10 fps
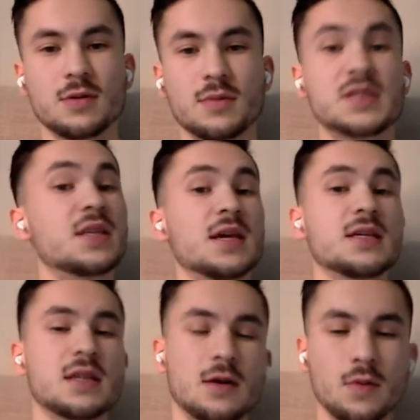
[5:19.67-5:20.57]

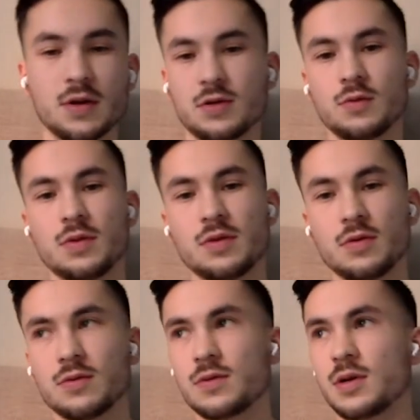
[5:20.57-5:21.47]
mistakes that I want to do with
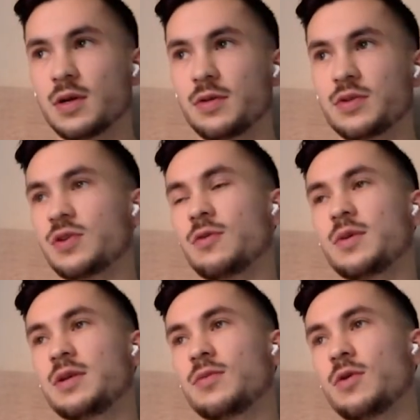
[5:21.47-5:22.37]
you. There's so
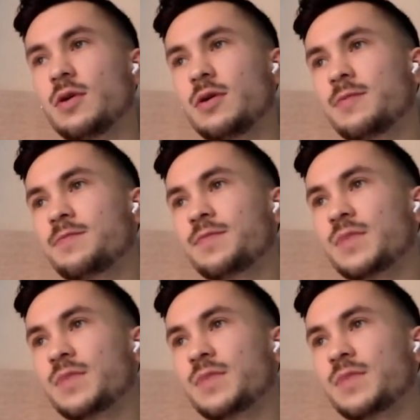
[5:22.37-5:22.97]
many more